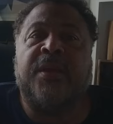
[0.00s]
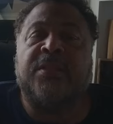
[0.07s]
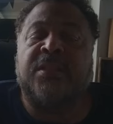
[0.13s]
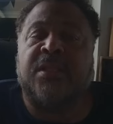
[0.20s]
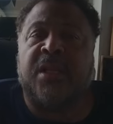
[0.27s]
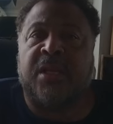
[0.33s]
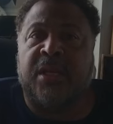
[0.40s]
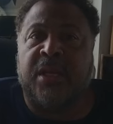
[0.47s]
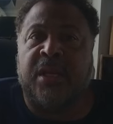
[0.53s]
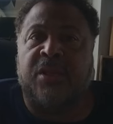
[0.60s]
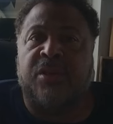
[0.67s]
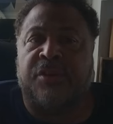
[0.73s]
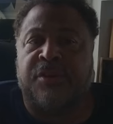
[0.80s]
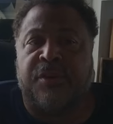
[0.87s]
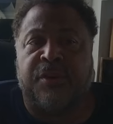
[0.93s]
they need
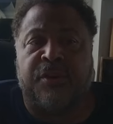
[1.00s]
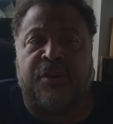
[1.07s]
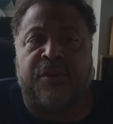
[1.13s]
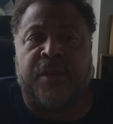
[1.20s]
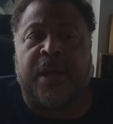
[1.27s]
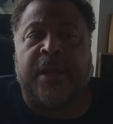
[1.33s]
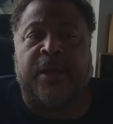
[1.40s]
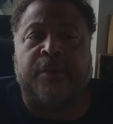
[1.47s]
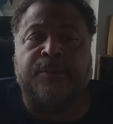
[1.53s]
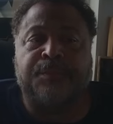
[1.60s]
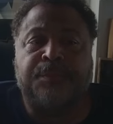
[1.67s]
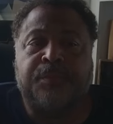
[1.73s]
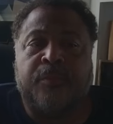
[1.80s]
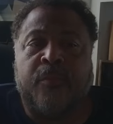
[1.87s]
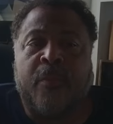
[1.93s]
to turn it around
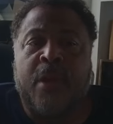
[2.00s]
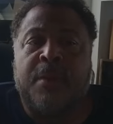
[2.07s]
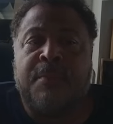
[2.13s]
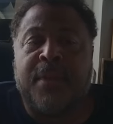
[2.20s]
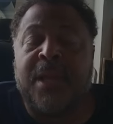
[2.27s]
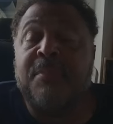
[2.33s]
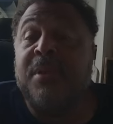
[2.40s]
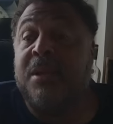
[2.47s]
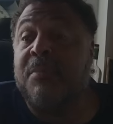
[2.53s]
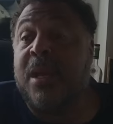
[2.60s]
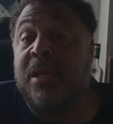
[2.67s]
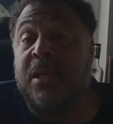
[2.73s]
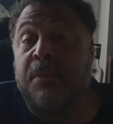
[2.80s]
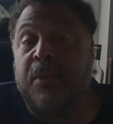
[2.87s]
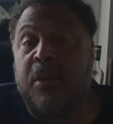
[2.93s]
may be
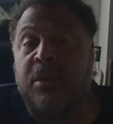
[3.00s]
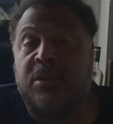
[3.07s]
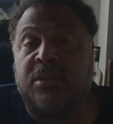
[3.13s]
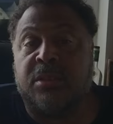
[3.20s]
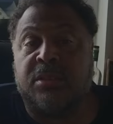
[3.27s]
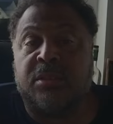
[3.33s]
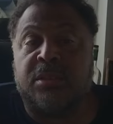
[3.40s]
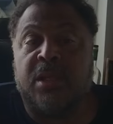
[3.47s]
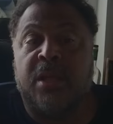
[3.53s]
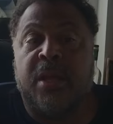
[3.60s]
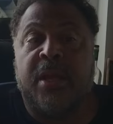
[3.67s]
Micah Parsons.